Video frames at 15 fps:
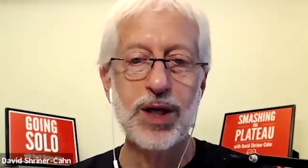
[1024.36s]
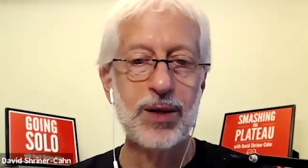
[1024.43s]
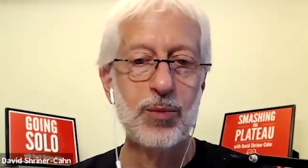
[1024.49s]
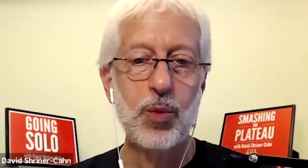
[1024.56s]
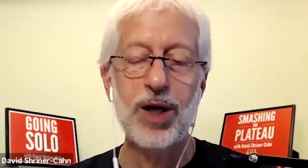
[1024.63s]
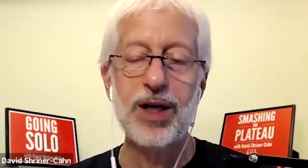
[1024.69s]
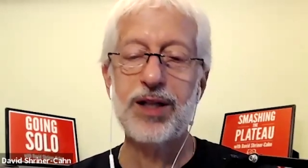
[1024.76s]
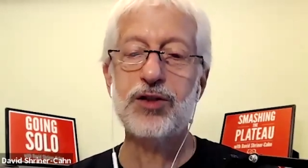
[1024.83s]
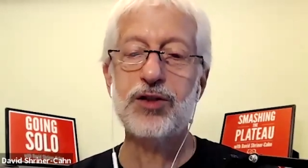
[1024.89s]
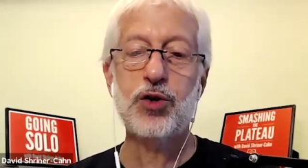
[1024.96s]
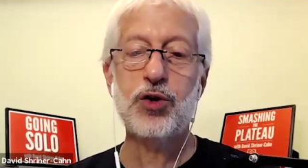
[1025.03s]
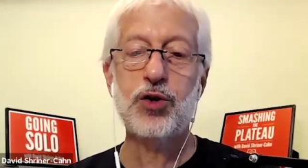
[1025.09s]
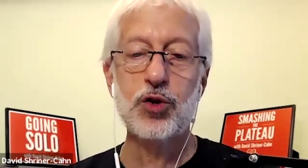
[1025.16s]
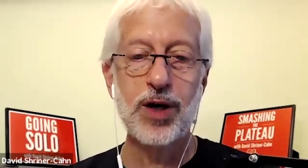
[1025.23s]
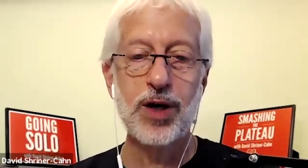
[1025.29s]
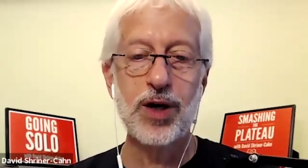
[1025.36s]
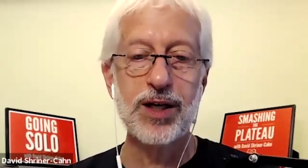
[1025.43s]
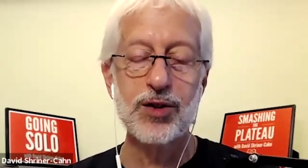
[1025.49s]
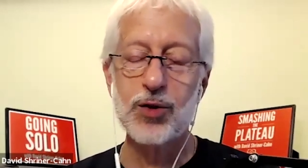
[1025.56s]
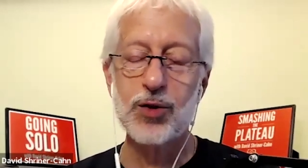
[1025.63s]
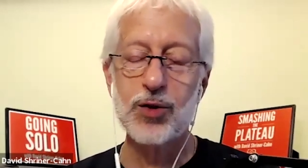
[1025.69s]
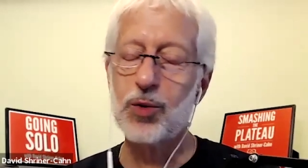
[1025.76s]
in what it is you're trying
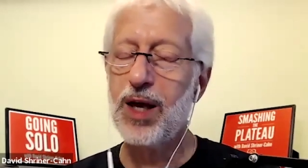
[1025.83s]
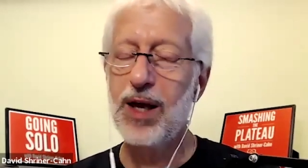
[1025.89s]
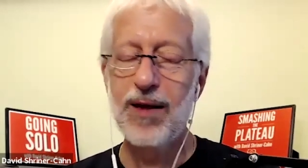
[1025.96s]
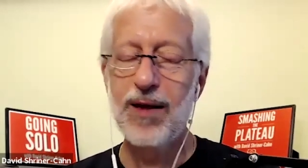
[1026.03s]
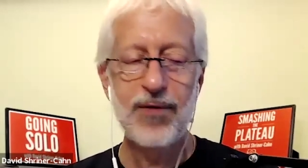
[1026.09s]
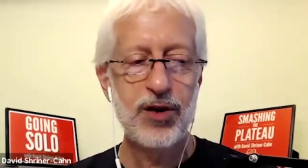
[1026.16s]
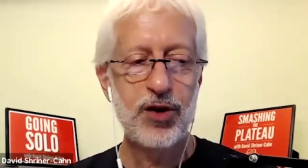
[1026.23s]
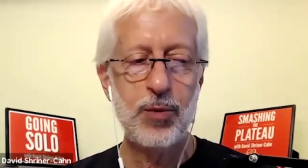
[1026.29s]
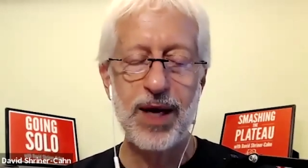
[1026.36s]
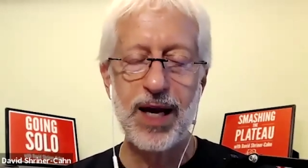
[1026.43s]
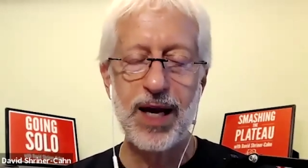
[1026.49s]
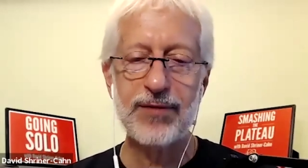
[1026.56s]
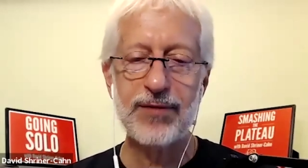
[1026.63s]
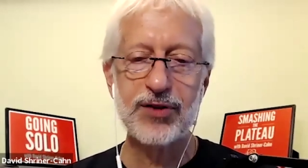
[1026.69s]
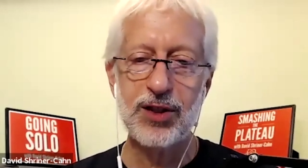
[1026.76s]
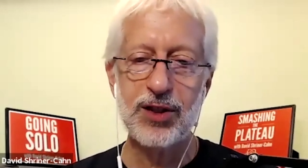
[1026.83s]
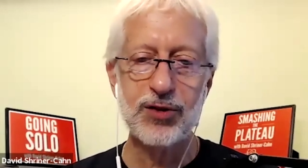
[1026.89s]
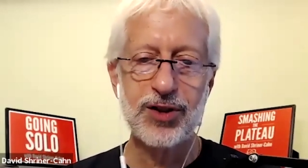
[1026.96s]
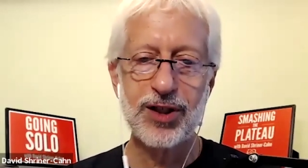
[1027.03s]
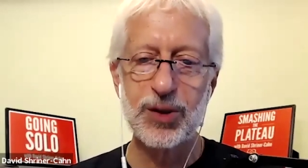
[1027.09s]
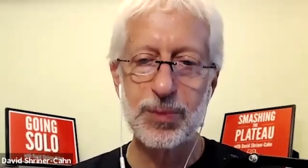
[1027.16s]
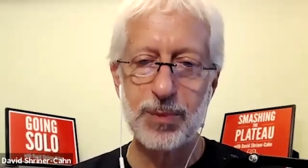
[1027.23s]
to do you may have skills
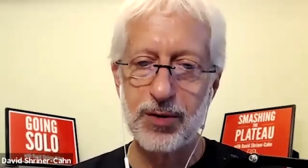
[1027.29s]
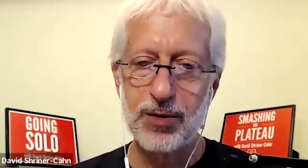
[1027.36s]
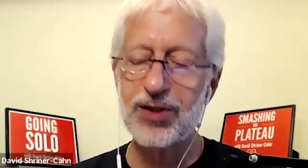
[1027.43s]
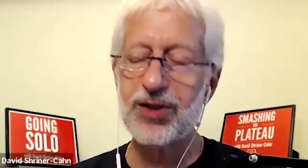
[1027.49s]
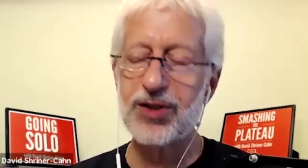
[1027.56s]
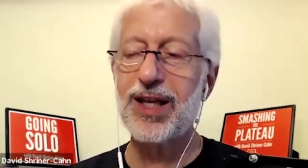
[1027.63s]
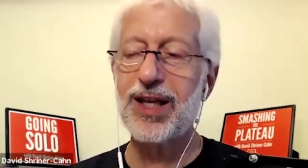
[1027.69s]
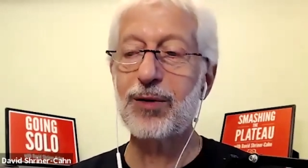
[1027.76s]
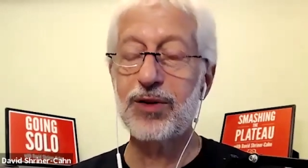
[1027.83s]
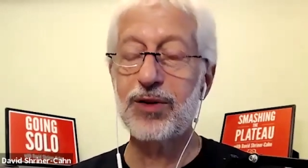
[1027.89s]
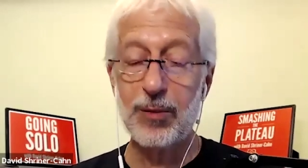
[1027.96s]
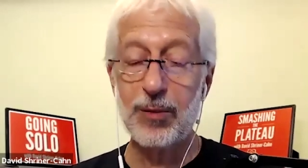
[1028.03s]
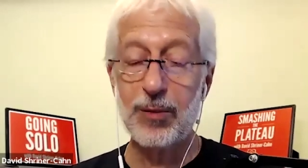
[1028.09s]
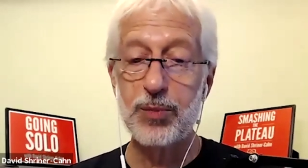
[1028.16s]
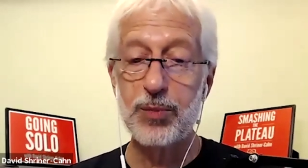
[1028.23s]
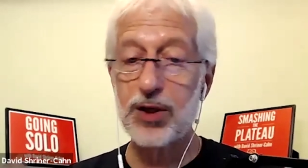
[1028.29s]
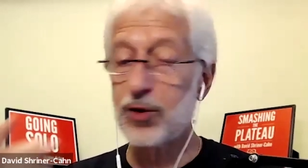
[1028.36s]
and experience that, that would be